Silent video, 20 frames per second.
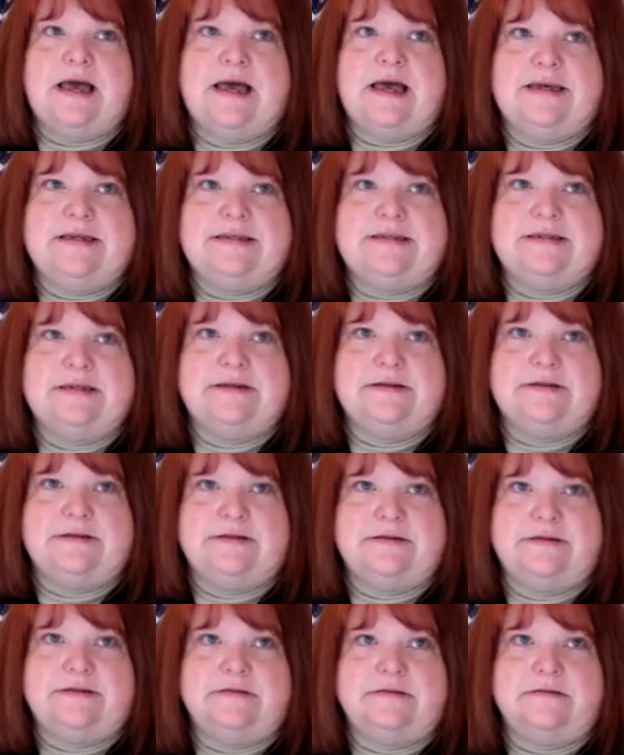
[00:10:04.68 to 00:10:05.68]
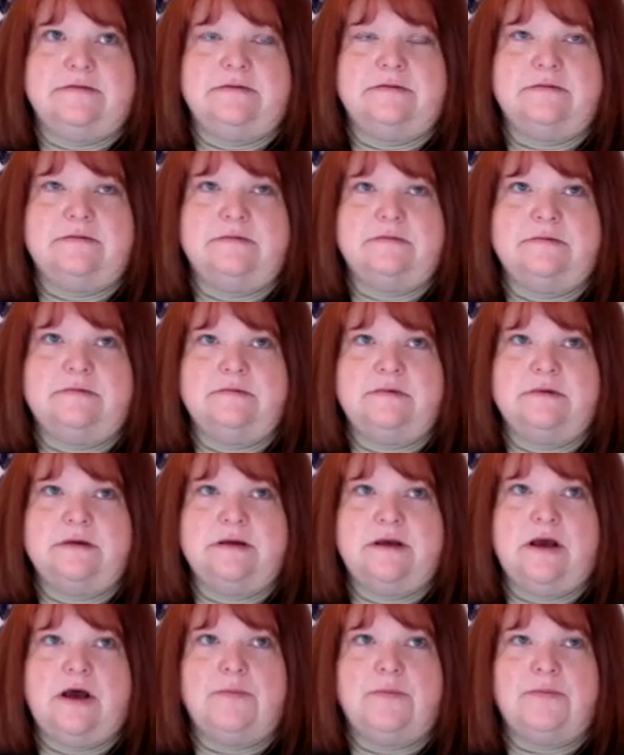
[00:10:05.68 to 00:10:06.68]
ITIL
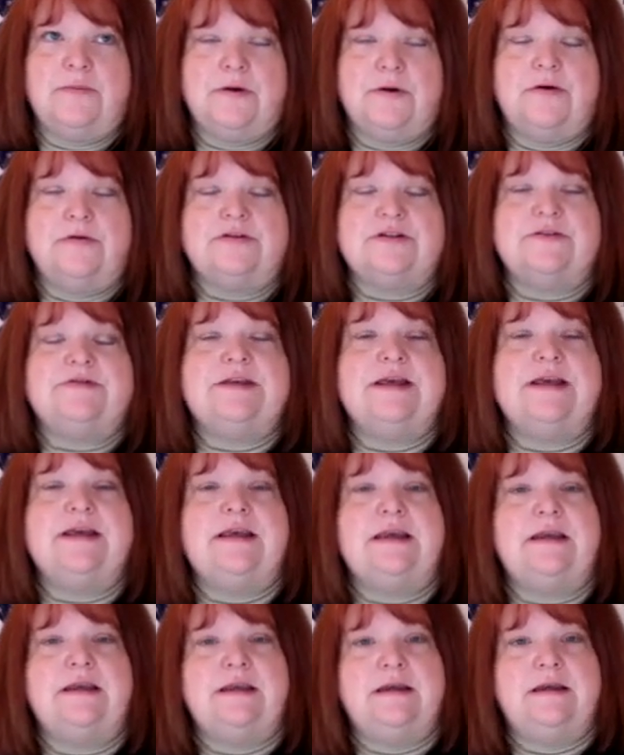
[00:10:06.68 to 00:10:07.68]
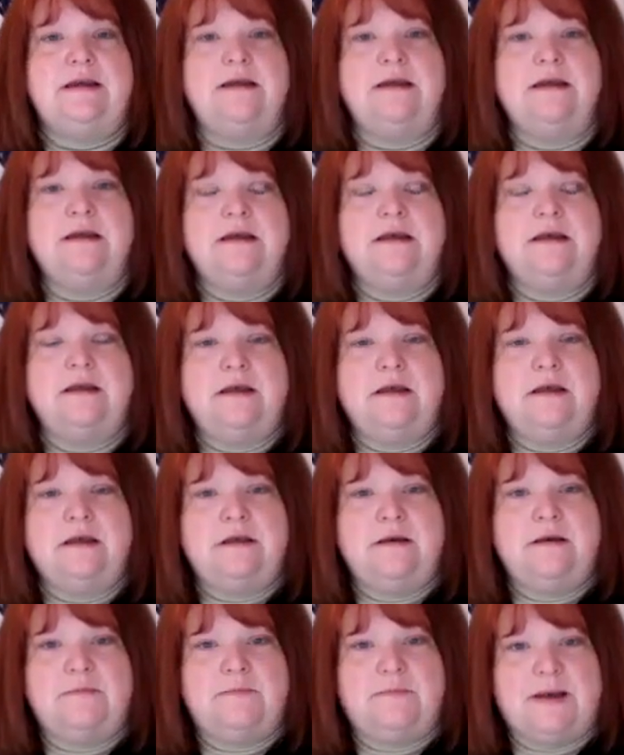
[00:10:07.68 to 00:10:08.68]
approach of taking
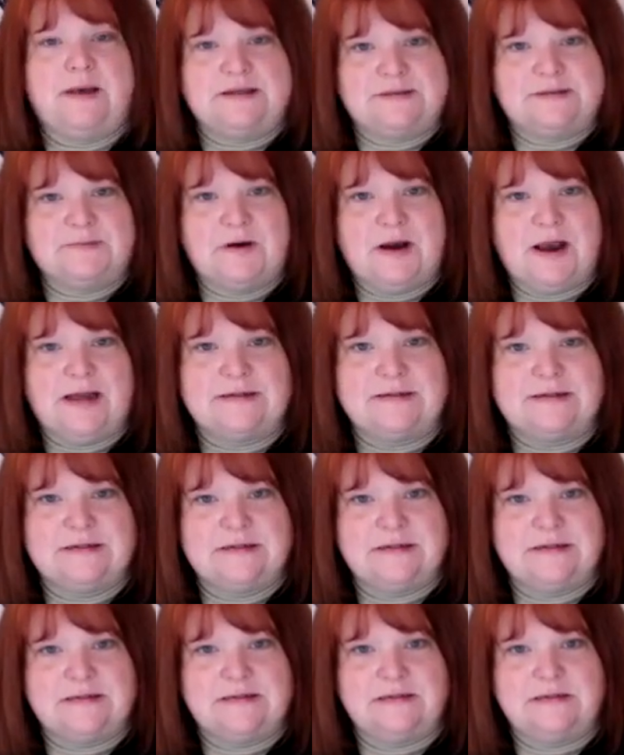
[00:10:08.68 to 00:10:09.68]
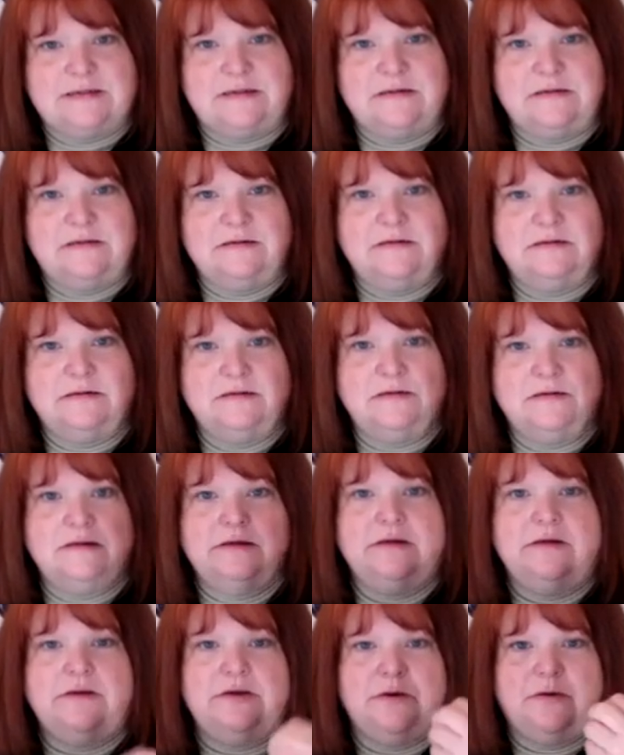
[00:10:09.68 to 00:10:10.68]
best practice,
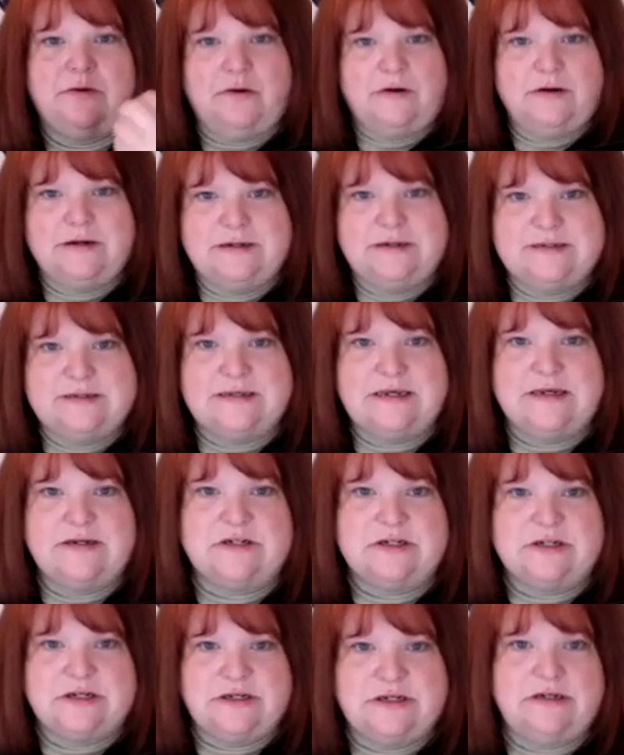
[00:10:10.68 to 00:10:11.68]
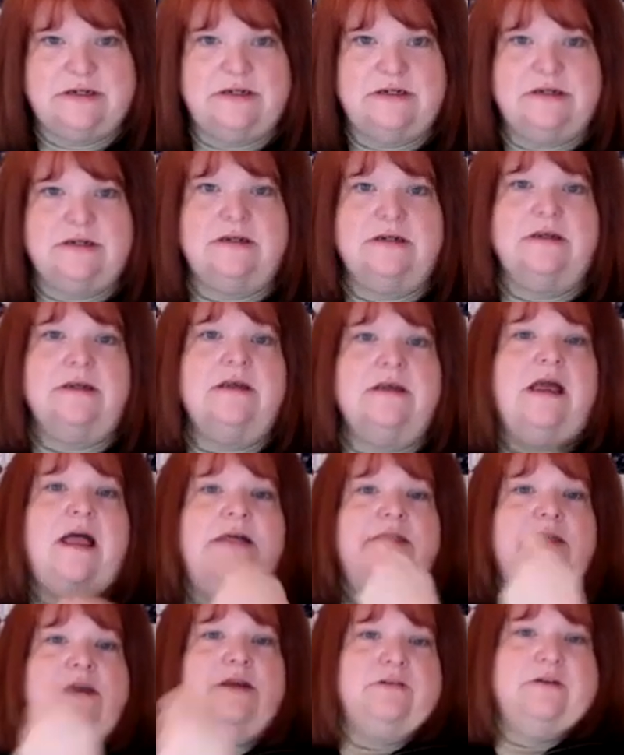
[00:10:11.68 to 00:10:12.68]
your organization,
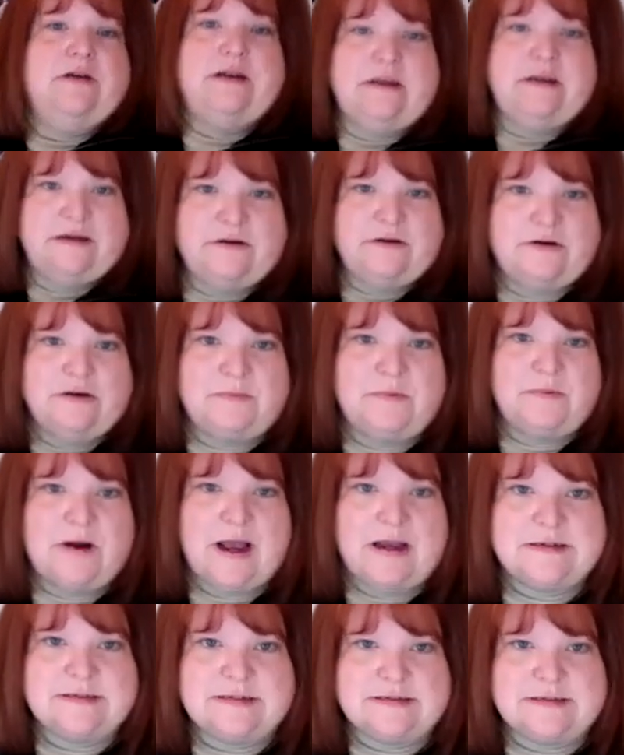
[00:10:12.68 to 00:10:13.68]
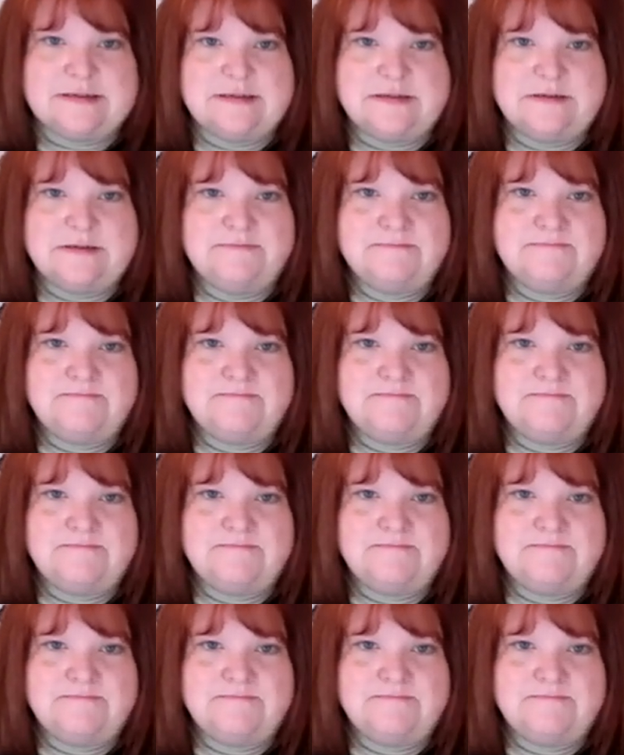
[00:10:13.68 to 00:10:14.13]
and then creating a good practice,